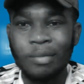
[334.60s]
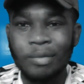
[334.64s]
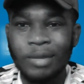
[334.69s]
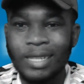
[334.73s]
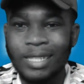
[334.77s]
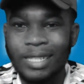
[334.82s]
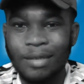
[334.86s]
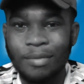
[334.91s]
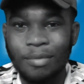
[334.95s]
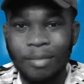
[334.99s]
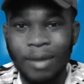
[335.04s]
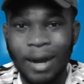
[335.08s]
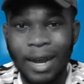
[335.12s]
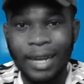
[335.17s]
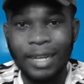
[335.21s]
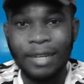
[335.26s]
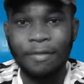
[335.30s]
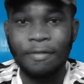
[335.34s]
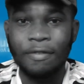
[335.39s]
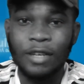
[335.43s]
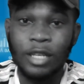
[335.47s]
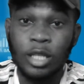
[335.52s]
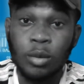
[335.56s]
keep this in
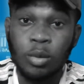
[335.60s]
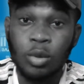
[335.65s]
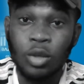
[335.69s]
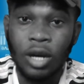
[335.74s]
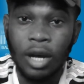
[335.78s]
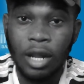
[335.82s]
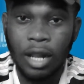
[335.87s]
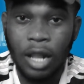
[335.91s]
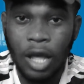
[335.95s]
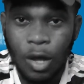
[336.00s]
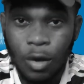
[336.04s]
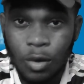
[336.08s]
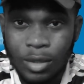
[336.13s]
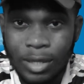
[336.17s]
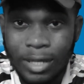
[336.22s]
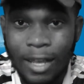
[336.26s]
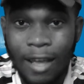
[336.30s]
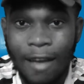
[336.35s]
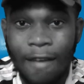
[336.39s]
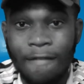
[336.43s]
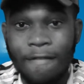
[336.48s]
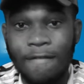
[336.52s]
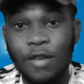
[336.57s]
mind, Facebook
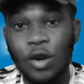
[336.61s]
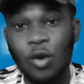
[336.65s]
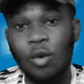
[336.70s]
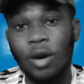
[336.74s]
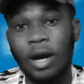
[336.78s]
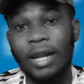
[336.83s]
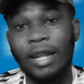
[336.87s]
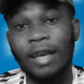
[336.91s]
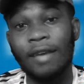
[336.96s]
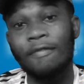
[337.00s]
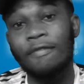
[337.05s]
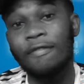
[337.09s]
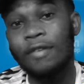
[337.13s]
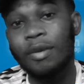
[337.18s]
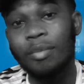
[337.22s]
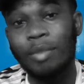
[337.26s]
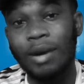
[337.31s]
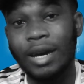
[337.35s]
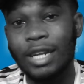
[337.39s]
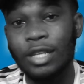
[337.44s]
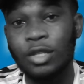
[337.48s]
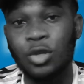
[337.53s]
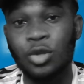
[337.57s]
allows everyone,
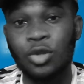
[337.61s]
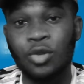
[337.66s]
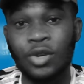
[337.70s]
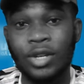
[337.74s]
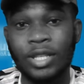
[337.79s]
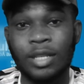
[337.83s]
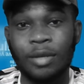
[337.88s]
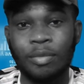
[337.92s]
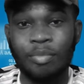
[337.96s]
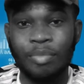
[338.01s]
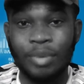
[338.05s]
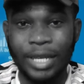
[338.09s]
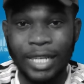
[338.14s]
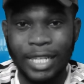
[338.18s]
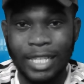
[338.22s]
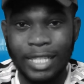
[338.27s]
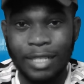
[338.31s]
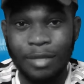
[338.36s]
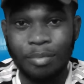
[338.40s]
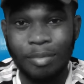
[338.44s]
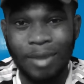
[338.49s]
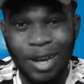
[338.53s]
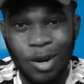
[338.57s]
everybody to create a
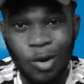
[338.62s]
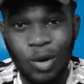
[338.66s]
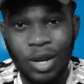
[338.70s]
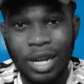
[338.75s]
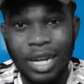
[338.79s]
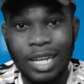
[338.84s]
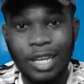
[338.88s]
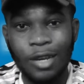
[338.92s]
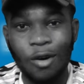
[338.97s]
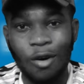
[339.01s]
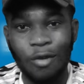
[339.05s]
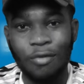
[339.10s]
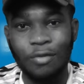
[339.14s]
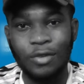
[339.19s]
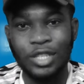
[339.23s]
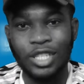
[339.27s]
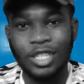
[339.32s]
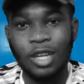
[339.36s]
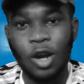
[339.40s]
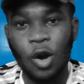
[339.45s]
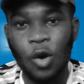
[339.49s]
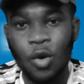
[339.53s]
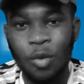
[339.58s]
page, but only
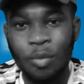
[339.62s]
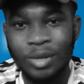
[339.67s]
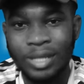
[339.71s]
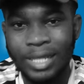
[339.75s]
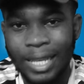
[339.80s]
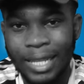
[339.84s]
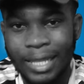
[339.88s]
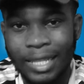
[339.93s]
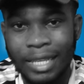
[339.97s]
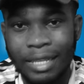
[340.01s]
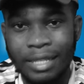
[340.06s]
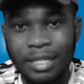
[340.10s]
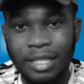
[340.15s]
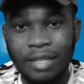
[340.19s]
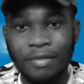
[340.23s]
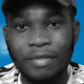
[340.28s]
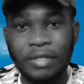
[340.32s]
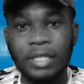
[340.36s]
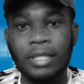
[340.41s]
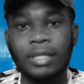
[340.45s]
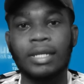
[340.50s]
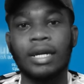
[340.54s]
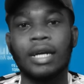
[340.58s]
official
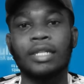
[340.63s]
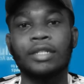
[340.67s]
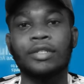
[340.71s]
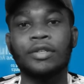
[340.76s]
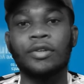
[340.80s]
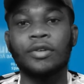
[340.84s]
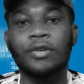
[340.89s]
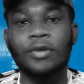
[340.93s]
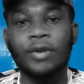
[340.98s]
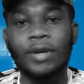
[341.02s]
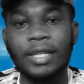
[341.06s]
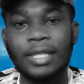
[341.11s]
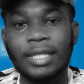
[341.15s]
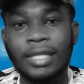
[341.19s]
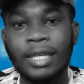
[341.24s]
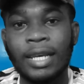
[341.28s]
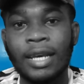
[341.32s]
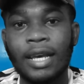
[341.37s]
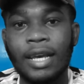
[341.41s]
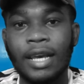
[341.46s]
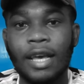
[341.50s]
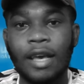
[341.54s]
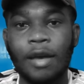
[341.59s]
representatives can
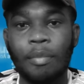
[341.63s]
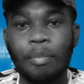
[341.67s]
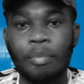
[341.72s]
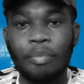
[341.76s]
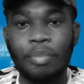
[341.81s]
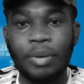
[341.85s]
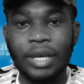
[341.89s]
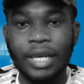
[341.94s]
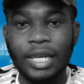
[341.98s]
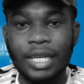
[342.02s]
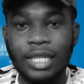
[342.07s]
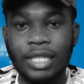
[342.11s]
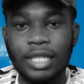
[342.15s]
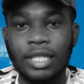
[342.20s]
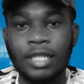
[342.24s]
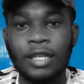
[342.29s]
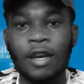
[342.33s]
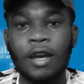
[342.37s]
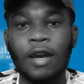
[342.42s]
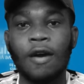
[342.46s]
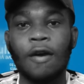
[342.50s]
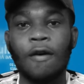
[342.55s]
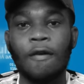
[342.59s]
create a page
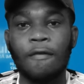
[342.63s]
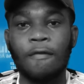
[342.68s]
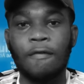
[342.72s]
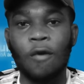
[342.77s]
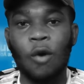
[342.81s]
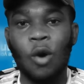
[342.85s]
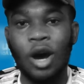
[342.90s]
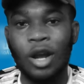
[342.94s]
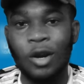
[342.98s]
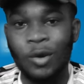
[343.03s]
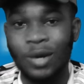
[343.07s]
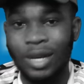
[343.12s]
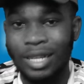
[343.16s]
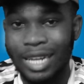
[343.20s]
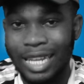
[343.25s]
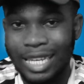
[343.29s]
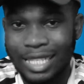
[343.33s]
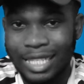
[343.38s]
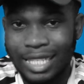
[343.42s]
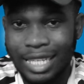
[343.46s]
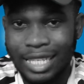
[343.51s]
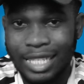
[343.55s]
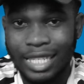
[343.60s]
for an
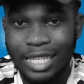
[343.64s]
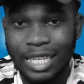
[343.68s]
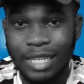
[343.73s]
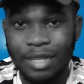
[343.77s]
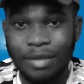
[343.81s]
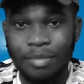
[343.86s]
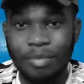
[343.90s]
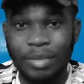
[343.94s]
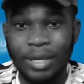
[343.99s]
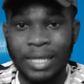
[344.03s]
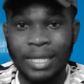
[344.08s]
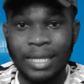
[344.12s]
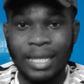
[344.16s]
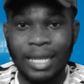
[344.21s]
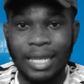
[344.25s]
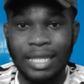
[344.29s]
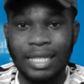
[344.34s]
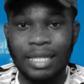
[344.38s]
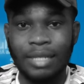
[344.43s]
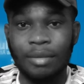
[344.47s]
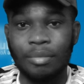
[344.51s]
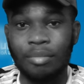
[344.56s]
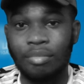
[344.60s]
organization,
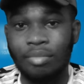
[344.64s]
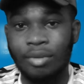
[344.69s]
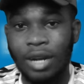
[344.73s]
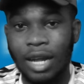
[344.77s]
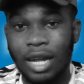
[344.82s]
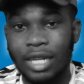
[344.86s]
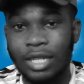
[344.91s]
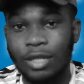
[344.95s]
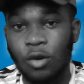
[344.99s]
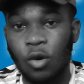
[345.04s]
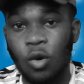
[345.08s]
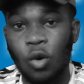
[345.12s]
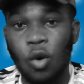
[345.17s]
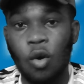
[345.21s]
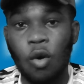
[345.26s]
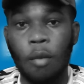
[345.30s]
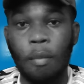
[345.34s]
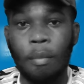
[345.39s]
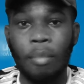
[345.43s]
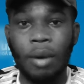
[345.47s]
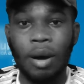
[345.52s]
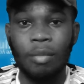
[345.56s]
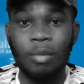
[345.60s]
business, brand
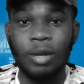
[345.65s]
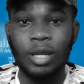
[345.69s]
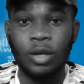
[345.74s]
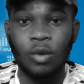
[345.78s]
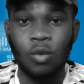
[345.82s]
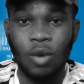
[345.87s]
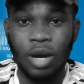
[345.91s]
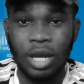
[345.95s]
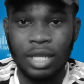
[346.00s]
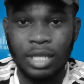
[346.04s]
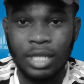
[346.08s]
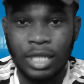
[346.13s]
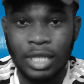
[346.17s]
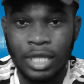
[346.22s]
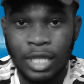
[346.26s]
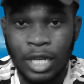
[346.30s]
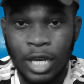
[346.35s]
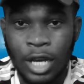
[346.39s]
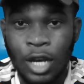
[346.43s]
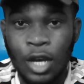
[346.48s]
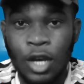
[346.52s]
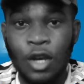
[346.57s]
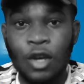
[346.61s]
or public
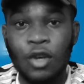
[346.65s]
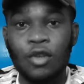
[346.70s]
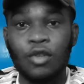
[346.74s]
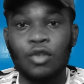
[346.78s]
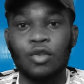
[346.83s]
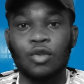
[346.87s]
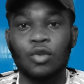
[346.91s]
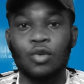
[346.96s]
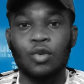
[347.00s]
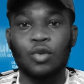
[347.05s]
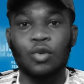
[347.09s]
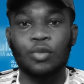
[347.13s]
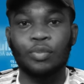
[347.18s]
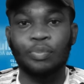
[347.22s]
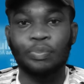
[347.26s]
ones. So